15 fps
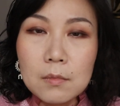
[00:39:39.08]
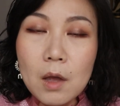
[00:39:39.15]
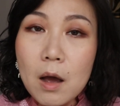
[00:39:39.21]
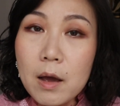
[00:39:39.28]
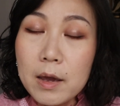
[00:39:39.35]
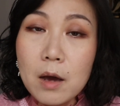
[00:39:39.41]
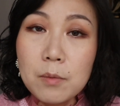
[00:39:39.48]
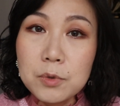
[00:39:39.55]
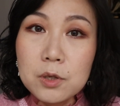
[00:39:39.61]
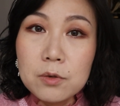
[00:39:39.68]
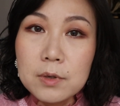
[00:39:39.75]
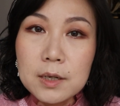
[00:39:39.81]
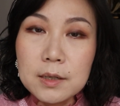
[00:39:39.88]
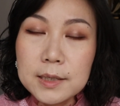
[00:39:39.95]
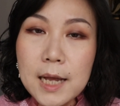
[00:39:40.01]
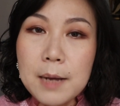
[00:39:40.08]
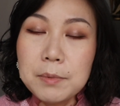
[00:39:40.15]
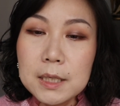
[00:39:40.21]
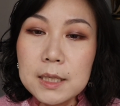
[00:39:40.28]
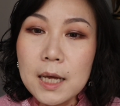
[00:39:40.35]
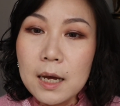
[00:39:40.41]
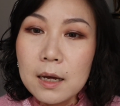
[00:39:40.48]
I absolutely
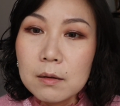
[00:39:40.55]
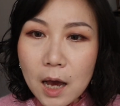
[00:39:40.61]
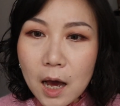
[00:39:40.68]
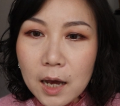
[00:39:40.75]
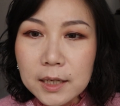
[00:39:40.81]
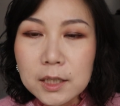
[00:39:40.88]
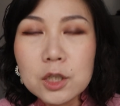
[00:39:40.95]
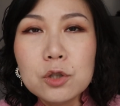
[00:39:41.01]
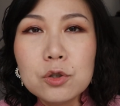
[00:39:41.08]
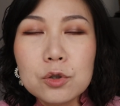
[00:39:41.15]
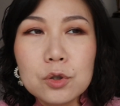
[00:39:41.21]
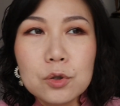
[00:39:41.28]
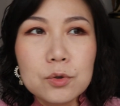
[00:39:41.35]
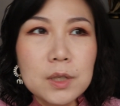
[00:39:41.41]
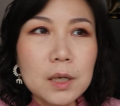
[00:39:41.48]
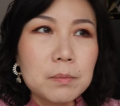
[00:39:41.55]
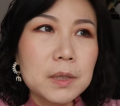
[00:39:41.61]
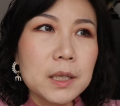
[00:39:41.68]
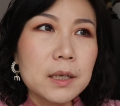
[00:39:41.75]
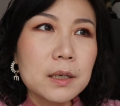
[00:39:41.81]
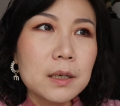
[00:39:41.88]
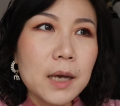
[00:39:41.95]
accepted that. I need to do
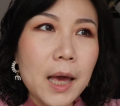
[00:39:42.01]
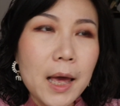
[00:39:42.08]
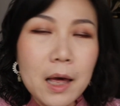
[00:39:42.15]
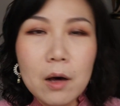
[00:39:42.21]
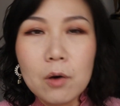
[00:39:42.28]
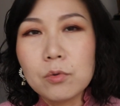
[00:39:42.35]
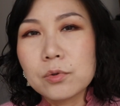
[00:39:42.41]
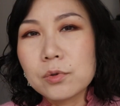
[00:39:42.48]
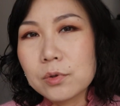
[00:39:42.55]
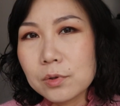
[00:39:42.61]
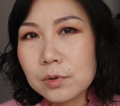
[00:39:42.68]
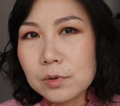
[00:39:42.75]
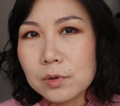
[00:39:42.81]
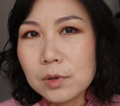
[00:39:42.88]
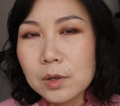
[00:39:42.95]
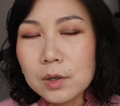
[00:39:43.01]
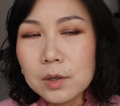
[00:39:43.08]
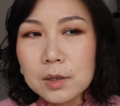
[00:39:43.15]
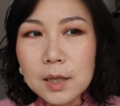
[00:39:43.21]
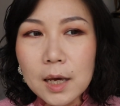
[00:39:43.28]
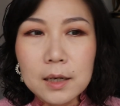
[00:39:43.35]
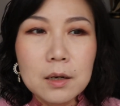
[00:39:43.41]
something else
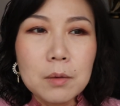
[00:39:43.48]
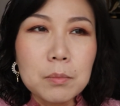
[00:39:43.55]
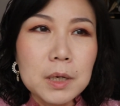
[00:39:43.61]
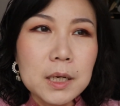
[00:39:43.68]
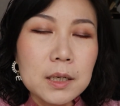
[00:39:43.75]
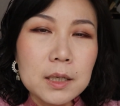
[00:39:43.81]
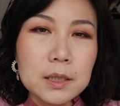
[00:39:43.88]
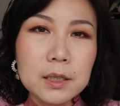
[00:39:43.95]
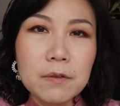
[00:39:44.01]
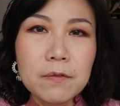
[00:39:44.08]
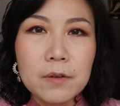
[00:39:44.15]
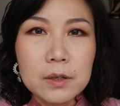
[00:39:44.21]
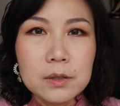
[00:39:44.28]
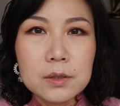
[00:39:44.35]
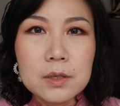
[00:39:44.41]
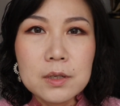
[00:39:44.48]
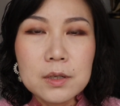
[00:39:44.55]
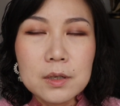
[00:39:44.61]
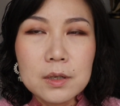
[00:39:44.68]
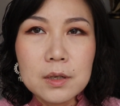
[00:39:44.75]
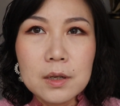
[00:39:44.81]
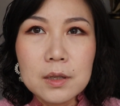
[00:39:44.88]
that completely different,
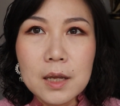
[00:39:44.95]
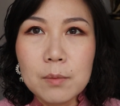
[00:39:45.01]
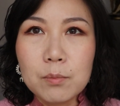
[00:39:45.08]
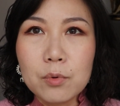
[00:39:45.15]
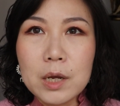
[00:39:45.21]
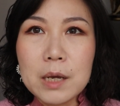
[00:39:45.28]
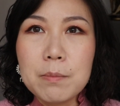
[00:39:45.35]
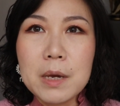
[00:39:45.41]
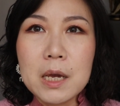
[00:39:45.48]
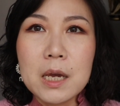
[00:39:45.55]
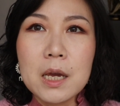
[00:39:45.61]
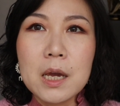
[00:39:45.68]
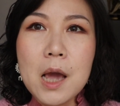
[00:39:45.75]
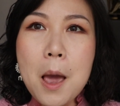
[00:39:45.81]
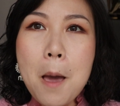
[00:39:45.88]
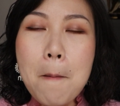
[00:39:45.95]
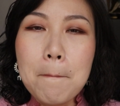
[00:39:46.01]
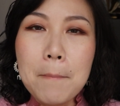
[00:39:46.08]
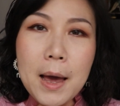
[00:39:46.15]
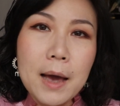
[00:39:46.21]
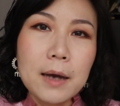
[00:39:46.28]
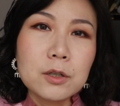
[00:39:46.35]
that bring me
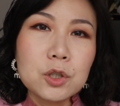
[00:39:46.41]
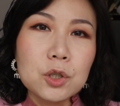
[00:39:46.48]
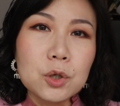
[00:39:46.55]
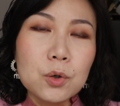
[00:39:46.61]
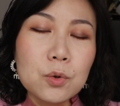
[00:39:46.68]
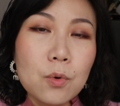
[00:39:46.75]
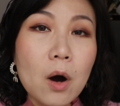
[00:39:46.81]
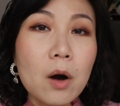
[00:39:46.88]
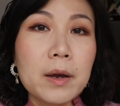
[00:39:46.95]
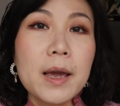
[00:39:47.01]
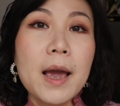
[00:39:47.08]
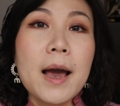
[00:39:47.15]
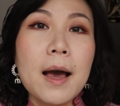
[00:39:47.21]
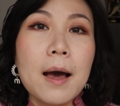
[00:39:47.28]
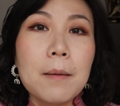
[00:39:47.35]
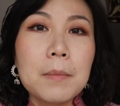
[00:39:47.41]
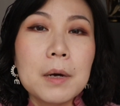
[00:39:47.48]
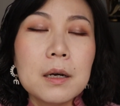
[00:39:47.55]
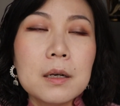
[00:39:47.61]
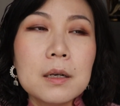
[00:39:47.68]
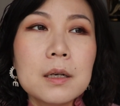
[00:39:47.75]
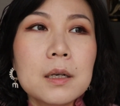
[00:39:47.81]
back to who I am
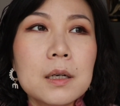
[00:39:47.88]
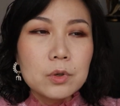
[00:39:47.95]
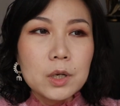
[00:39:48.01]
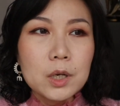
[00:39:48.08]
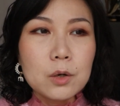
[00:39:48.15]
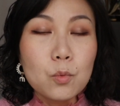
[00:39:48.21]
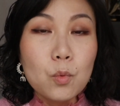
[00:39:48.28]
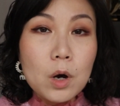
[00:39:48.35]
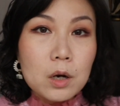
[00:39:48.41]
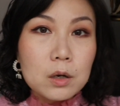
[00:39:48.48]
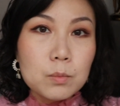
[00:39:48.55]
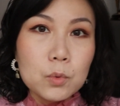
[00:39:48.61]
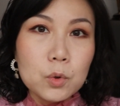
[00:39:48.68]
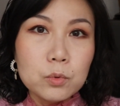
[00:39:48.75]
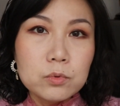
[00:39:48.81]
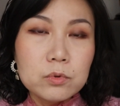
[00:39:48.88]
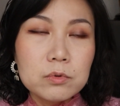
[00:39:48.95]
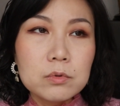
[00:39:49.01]
in work mode.